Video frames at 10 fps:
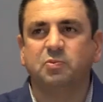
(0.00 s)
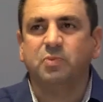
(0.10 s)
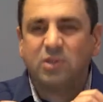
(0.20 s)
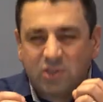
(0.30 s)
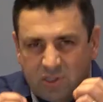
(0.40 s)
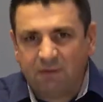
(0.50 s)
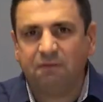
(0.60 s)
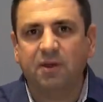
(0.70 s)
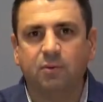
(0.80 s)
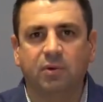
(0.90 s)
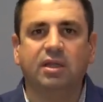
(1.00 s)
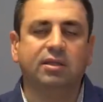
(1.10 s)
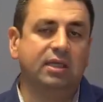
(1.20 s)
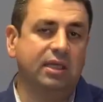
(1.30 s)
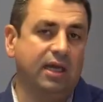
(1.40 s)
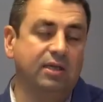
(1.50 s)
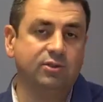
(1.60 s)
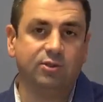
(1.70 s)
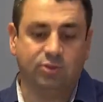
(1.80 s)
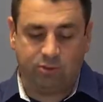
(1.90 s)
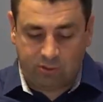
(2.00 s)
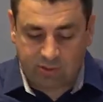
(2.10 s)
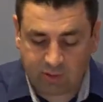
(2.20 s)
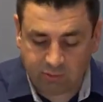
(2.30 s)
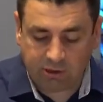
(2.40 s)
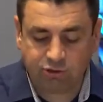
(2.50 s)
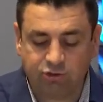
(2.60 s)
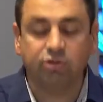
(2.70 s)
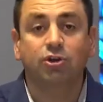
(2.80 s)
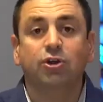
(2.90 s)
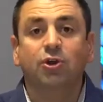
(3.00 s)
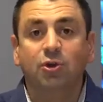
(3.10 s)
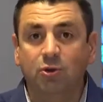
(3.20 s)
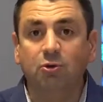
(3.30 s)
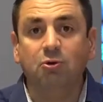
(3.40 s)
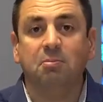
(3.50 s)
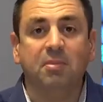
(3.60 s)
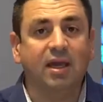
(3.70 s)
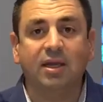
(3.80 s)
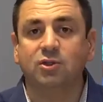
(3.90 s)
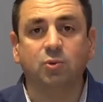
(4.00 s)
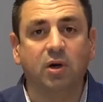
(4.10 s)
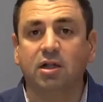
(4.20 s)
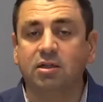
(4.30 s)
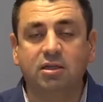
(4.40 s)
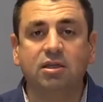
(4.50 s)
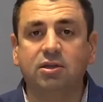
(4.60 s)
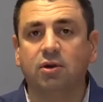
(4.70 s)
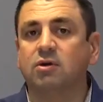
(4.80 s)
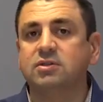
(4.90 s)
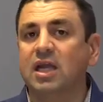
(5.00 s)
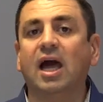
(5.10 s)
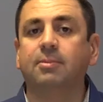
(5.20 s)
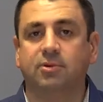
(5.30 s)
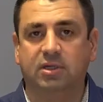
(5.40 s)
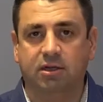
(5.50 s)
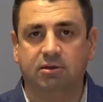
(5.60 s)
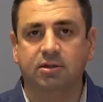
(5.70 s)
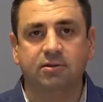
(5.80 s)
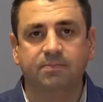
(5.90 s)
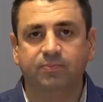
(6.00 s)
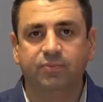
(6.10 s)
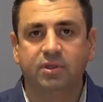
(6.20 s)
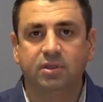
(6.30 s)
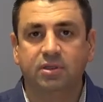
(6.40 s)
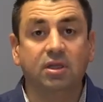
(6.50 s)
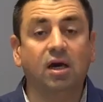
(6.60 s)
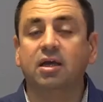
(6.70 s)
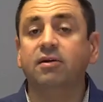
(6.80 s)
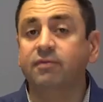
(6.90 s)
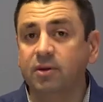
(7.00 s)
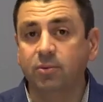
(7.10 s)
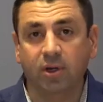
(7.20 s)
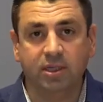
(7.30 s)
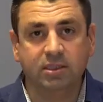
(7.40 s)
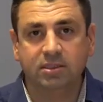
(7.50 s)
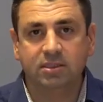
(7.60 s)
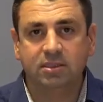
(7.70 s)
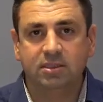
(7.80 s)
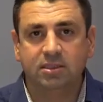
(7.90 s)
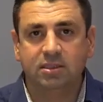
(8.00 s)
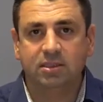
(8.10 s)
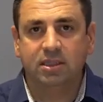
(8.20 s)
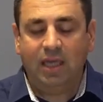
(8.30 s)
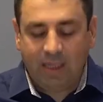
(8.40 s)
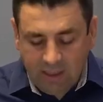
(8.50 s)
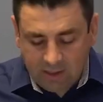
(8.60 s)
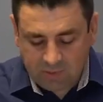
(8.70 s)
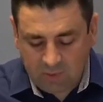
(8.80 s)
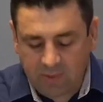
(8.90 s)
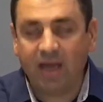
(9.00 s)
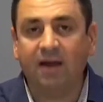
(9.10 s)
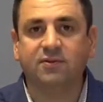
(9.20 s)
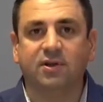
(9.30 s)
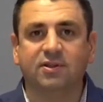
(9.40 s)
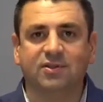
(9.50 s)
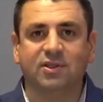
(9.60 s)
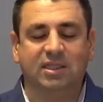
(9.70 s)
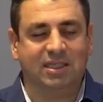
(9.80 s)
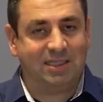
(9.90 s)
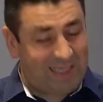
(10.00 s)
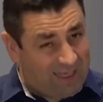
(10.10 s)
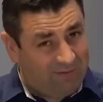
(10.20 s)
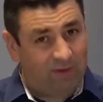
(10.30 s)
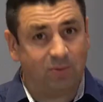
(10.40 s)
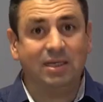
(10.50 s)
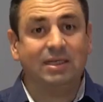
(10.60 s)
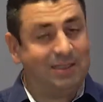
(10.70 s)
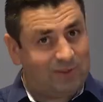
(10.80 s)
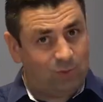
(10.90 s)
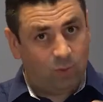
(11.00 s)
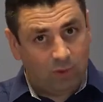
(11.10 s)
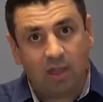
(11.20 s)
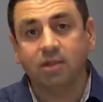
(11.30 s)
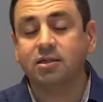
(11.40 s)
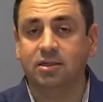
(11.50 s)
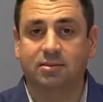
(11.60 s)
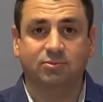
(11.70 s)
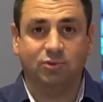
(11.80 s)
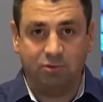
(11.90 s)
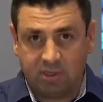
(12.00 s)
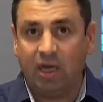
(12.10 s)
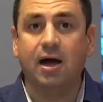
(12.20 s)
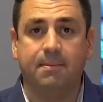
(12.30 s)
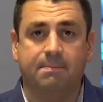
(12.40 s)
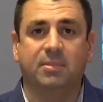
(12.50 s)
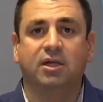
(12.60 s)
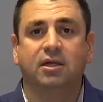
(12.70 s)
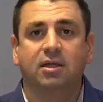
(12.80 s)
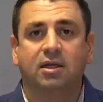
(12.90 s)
specific way that he answers to the question, who may dwell in your tabernacle? Not everyone. And here's what we have to understand. Yes, everyone is welcome to come,